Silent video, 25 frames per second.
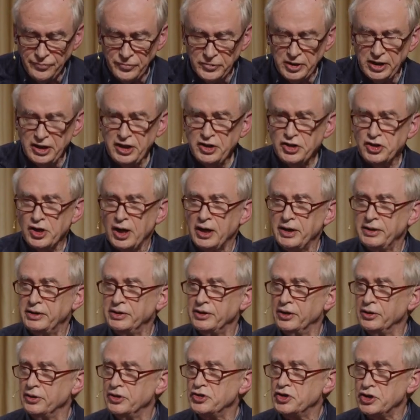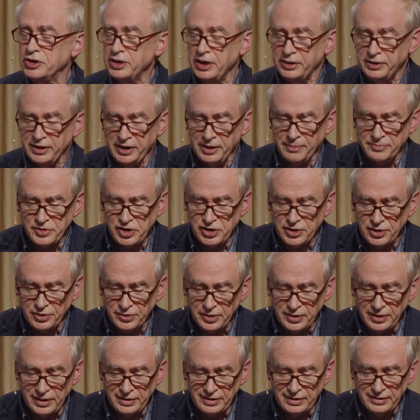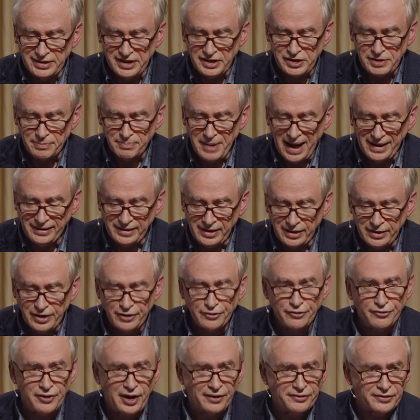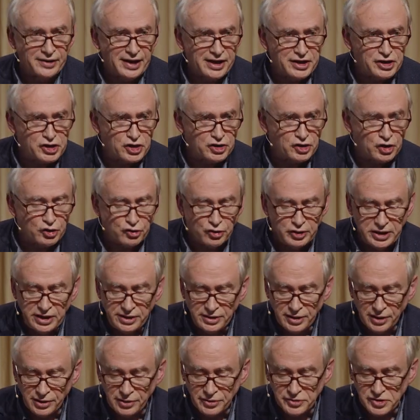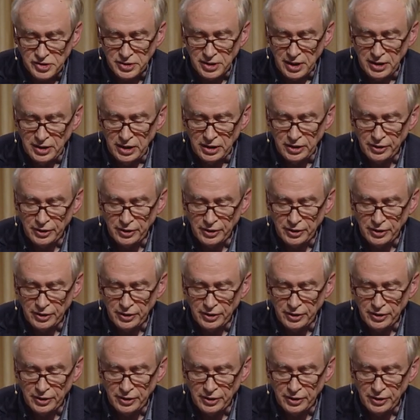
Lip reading: Each ideology attempts to dismantle the foundational credos